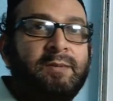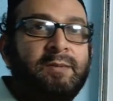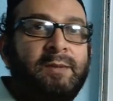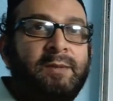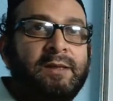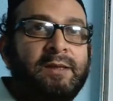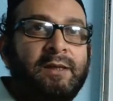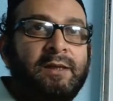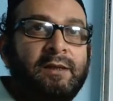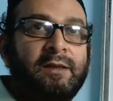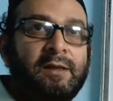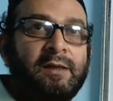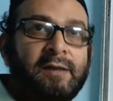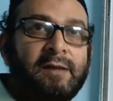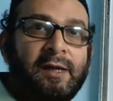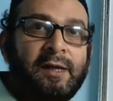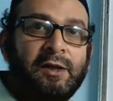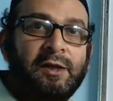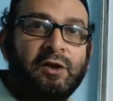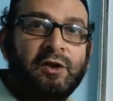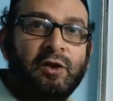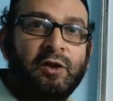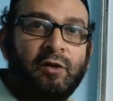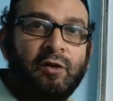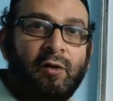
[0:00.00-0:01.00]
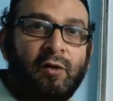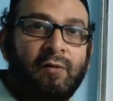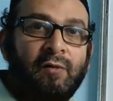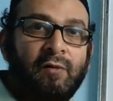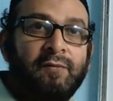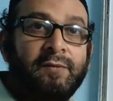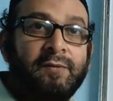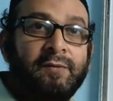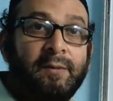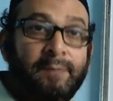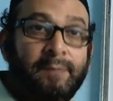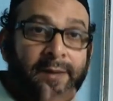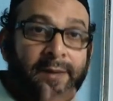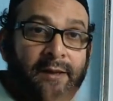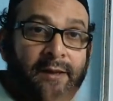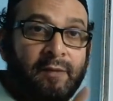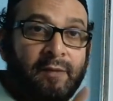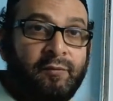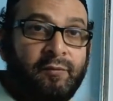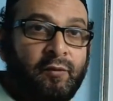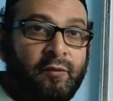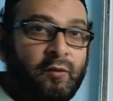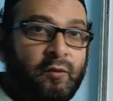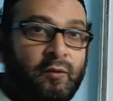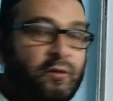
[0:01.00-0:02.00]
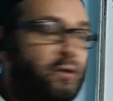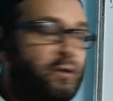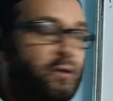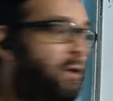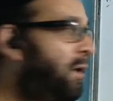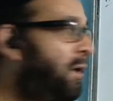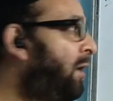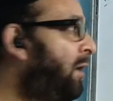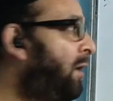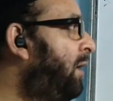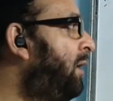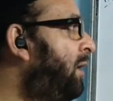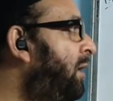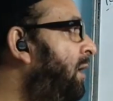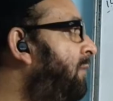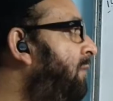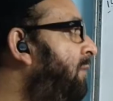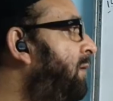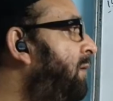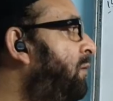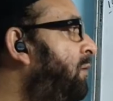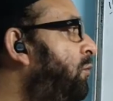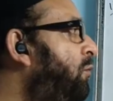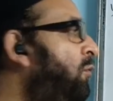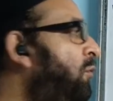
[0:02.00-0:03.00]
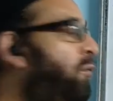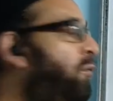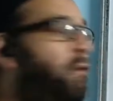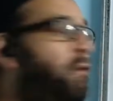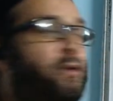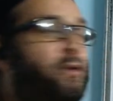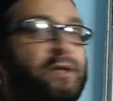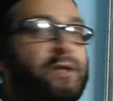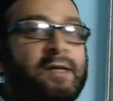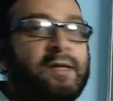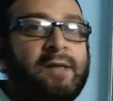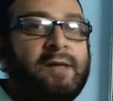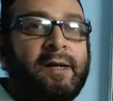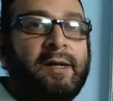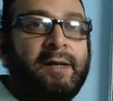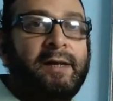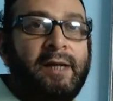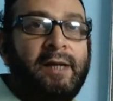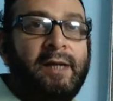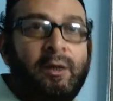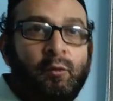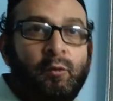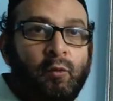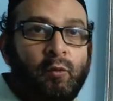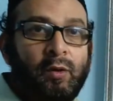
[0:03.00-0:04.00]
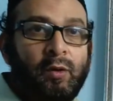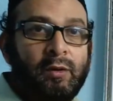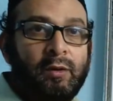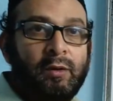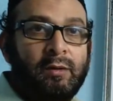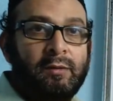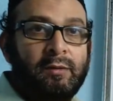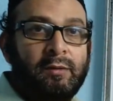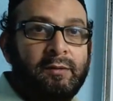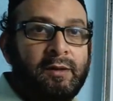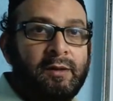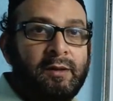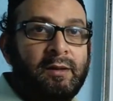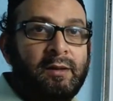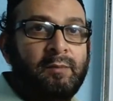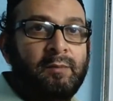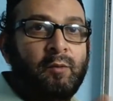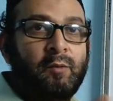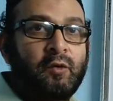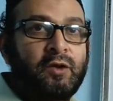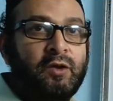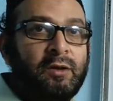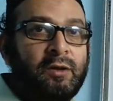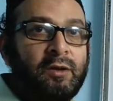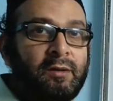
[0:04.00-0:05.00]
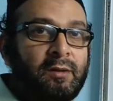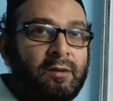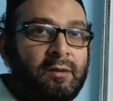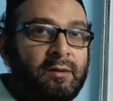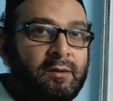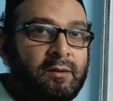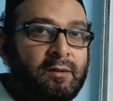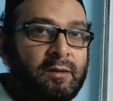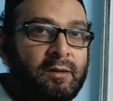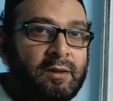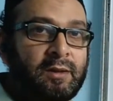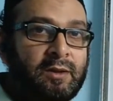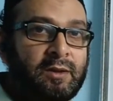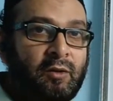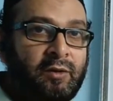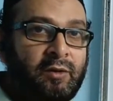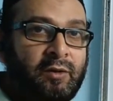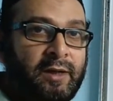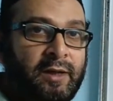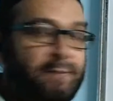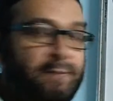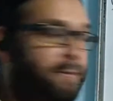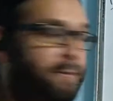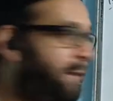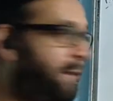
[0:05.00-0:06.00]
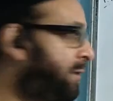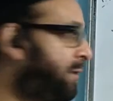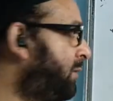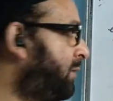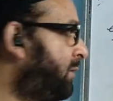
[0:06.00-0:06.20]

takes place in the direction of the bigger force. If the two forces are equal, then the motion does not take